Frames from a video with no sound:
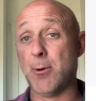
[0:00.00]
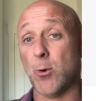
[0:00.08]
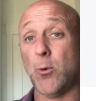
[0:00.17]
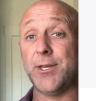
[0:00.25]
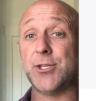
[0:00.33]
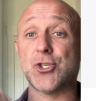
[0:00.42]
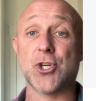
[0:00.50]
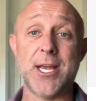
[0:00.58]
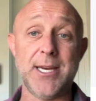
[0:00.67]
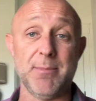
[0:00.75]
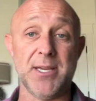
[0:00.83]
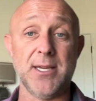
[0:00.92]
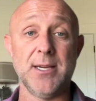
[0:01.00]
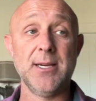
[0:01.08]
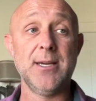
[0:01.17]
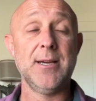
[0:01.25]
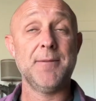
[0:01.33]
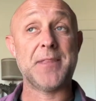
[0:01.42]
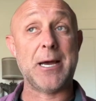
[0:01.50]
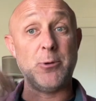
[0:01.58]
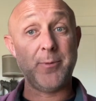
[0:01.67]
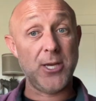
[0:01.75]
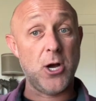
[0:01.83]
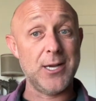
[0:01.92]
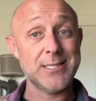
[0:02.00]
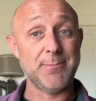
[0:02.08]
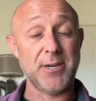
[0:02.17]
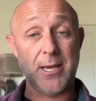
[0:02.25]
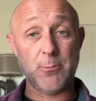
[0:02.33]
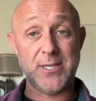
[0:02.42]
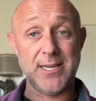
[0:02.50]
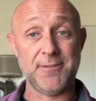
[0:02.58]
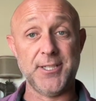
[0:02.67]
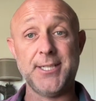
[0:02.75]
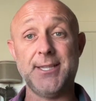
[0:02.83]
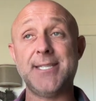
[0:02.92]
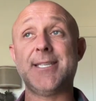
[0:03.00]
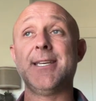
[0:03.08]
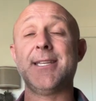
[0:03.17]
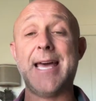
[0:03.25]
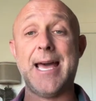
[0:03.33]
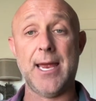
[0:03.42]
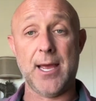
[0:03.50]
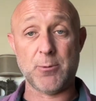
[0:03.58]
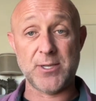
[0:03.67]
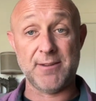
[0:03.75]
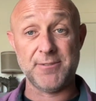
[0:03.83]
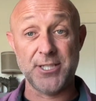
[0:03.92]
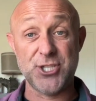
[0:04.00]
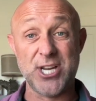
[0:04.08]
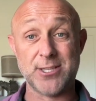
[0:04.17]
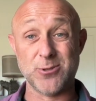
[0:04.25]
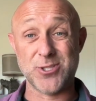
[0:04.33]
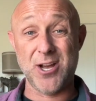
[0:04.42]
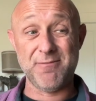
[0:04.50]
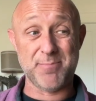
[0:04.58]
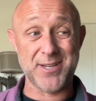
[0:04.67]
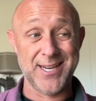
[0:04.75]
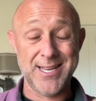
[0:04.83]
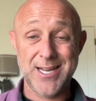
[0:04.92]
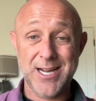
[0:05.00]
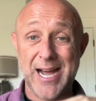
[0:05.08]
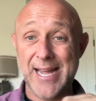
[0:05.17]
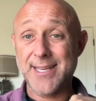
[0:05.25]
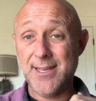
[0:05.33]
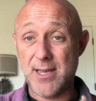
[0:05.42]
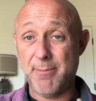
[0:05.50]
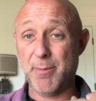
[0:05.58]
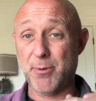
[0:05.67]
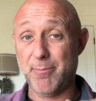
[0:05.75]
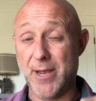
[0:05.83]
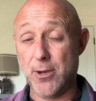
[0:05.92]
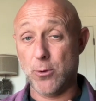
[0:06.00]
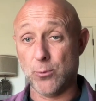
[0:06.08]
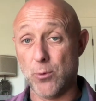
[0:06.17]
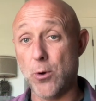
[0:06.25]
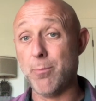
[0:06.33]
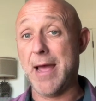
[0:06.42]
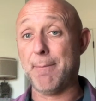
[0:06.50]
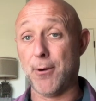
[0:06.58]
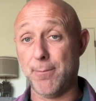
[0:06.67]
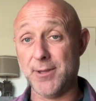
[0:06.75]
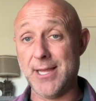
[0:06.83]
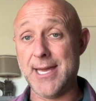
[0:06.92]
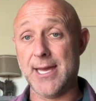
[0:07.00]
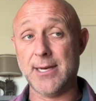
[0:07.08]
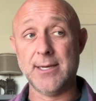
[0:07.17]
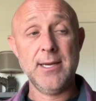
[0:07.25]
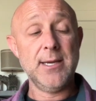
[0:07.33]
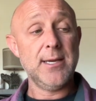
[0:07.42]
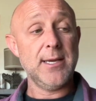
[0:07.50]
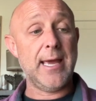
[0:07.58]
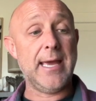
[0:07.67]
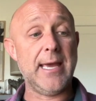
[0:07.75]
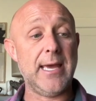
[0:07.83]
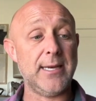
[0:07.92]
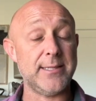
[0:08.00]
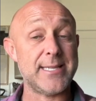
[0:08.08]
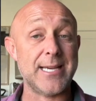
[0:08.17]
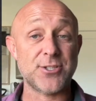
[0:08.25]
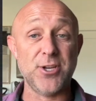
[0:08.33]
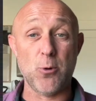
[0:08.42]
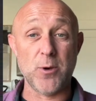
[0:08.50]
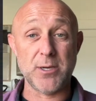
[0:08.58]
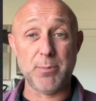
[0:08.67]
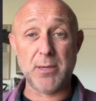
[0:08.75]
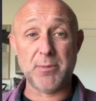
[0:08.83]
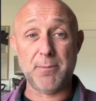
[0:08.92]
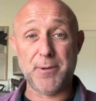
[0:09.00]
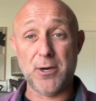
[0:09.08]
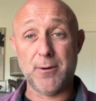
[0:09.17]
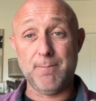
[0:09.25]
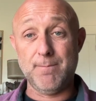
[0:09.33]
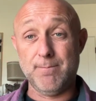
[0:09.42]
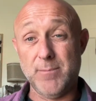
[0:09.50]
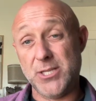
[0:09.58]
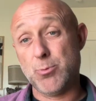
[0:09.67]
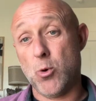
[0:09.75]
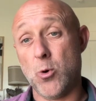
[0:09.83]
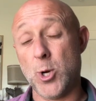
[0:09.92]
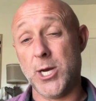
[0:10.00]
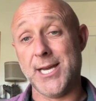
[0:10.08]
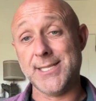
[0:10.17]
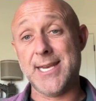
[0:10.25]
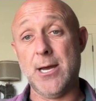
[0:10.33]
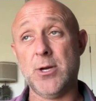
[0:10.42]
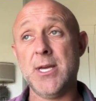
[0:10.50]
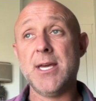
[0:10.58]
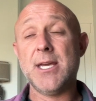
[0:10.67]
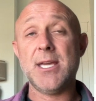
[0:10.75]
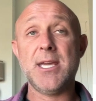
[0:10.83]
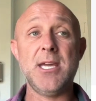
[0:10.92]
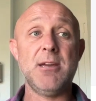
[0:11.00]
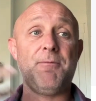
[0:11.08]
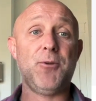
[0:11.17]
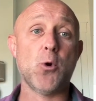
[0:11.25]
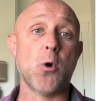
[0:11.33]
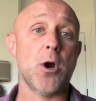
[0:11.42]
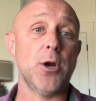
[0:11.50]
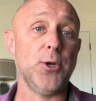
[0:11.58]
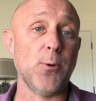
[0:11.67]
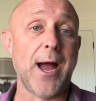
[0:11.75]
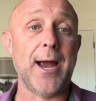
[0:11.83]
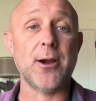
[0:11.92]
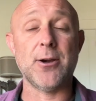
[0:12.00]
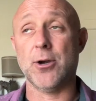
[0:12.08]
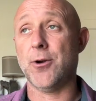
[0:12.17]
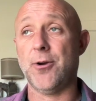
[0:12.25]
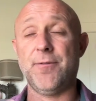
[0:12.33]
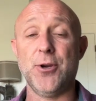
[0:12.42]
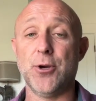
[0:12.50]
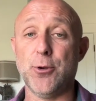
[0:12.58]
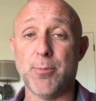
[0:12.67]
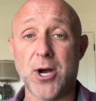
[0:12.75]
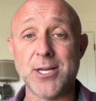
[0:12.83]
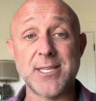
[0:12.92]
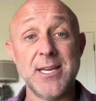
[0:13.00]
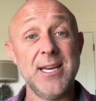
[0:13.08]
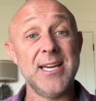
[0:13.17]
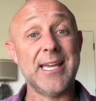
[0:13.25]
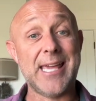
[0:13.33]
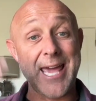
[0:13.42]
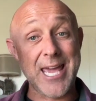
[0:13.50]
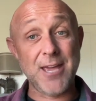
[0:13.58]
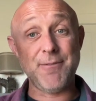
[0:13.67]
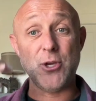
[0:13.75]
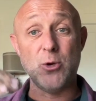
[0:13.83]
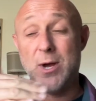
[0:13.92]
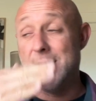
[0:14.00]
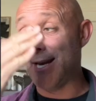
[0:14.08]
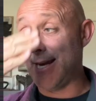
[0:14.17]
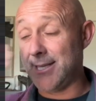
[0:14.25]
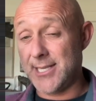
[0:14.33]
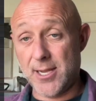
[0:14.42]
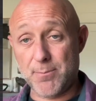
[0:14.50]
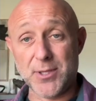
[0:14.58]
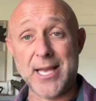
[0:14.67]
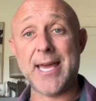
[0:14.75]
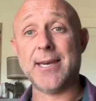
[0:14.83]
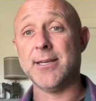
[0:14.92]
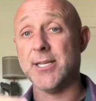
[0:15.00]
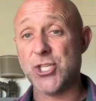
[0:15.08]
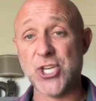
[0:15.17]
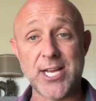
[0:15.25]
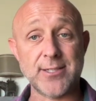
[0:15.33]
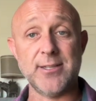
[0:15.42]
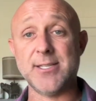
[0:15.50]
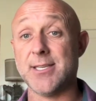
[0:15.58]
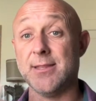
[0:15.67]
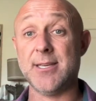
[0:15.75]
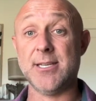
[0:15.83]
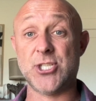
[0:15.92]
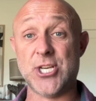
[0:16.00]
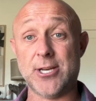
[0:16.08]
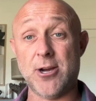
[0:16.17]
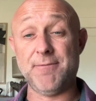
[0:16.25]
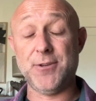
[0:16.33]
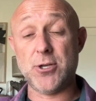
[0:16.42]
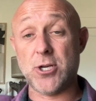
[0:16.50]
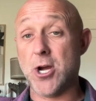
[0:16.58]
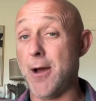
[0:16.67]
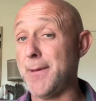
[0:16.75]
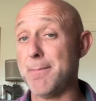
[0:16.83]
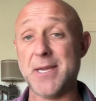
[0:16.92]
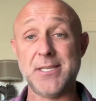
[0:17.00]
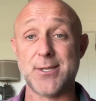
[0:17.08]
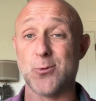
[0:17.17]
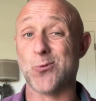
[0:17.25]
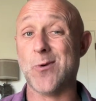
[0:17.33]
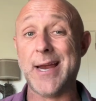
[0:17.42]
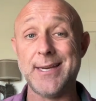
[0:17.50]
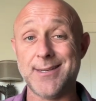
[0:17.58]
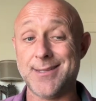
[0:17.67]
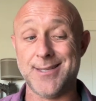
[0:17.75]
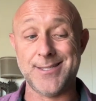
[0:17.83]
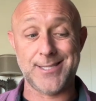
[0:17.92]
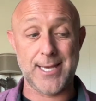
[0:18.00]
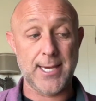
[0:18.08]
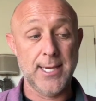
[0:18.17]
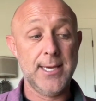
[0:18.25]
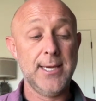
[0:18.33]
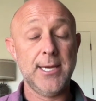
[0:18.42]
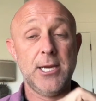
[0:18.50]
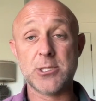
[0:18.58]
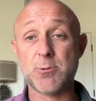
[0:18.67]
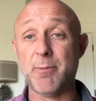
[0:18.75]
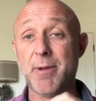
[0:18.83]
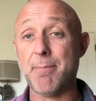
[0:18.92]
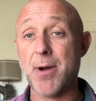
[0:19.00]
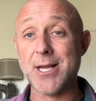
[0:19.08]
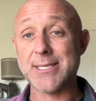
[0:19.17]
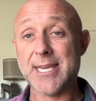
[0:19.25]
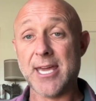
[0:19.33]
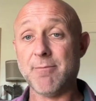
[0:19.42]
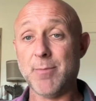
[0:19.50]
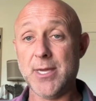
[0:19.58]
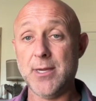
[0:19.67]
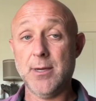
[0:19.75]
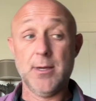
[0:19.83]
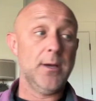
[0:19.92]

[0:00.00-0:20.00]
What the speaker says: were going to train me, that would be awesome, and I would definitely listen to that, and I would definitely check those off, but I can come up with my own roadmap or plan, and it's actually going to make me appear much more organized. Now, if your new hire or if your new boss gave you a 90-day plan and a checklist and things to check off, you could copy and paste it right into this, say, here's what my boss gave me,